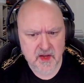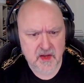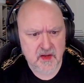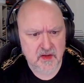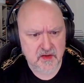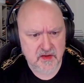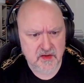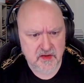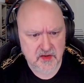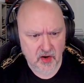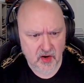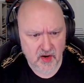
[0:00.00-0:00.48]

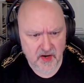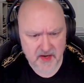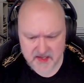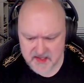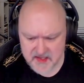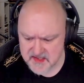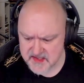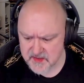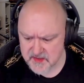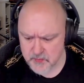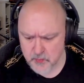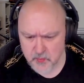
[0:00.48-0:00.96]

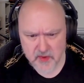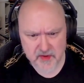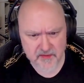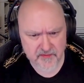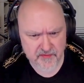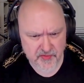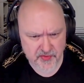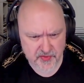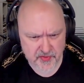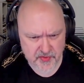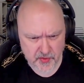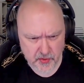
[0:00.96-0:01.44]
9 is in one
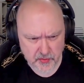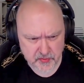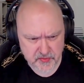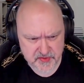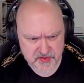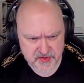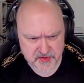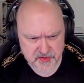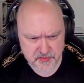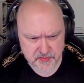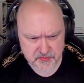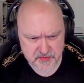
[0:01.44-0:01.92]
of
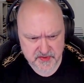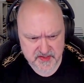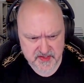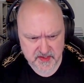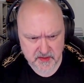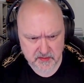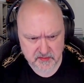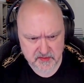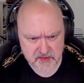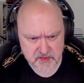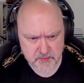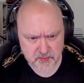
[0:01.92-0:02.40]
those two
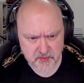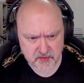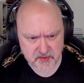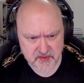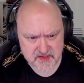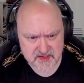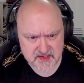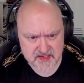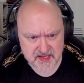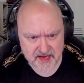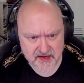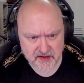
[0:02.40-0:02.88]
cells
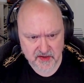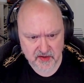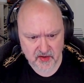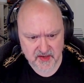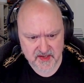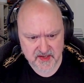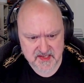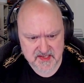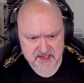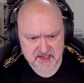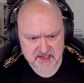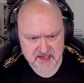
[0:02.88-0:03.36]
because that
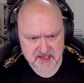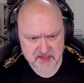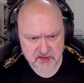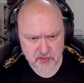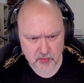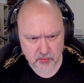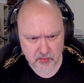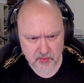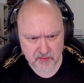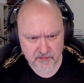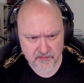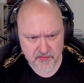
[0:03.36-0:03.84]
9 sees
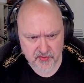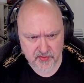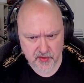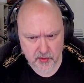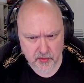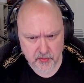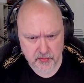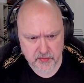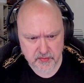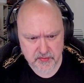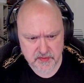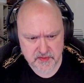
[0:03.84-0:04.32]
all of
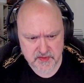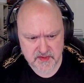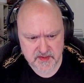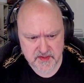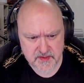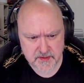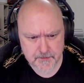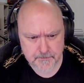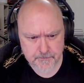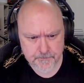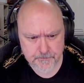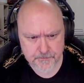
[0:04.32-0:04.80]
those.